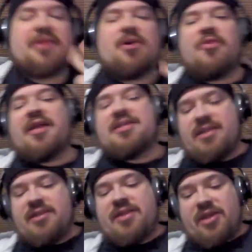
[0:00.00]
the whole thing is
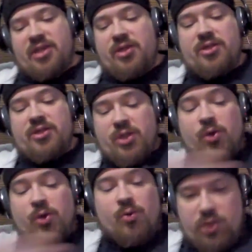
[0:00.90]
that that you
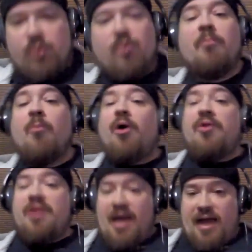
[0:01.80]
you, you more
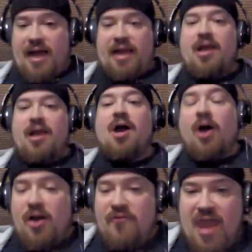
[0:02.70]
than I
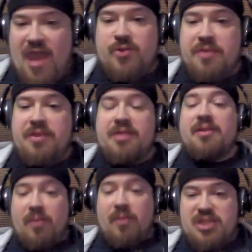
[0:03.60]
are a fan of doing the
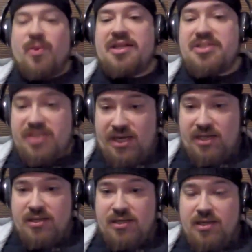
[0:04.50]
let's wait and
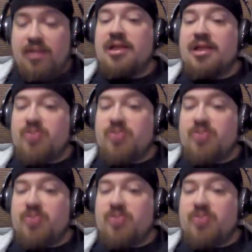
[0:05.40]
see. Let's